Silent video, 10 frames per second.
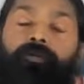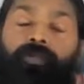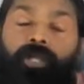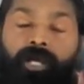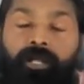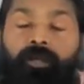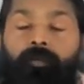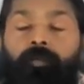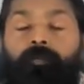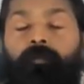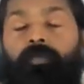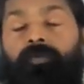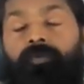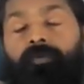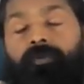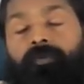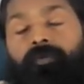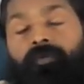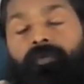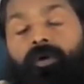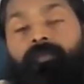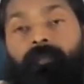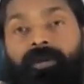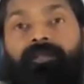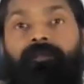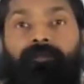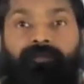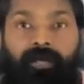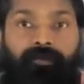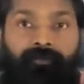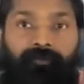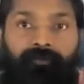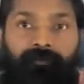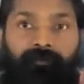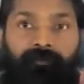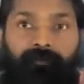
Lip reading: the help of medical science.